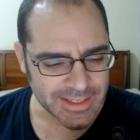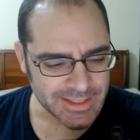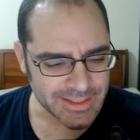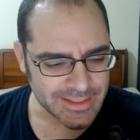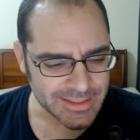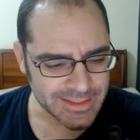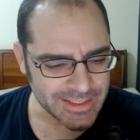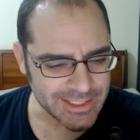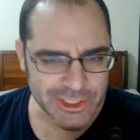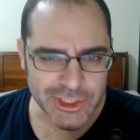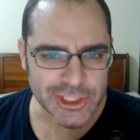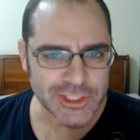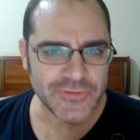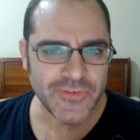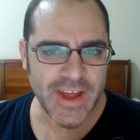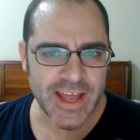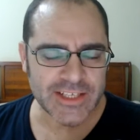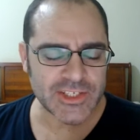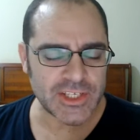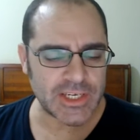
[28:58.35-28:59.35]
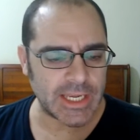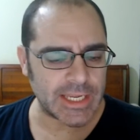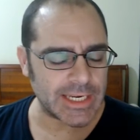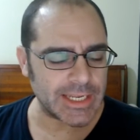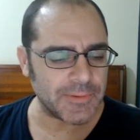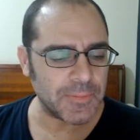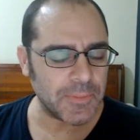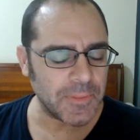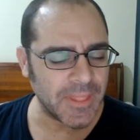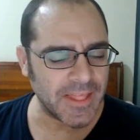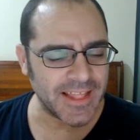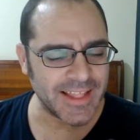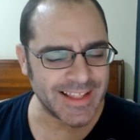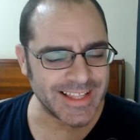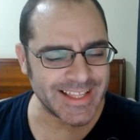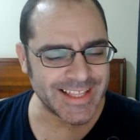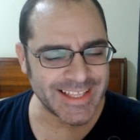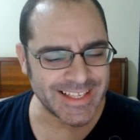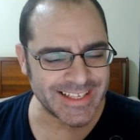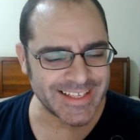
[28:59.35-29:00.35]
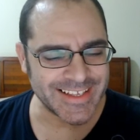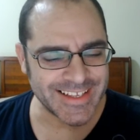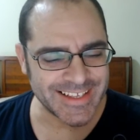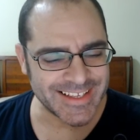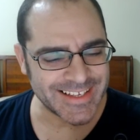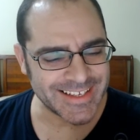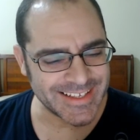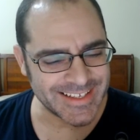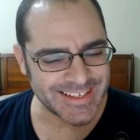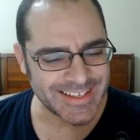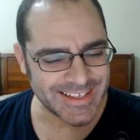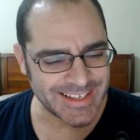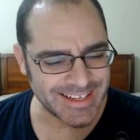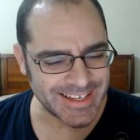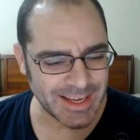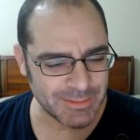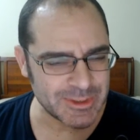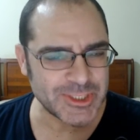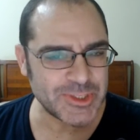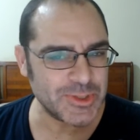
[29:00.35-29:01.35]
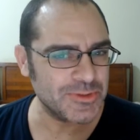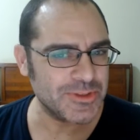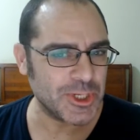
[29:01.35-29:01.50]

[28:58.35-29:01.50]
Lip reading: This shit's fascinating. I'm a student of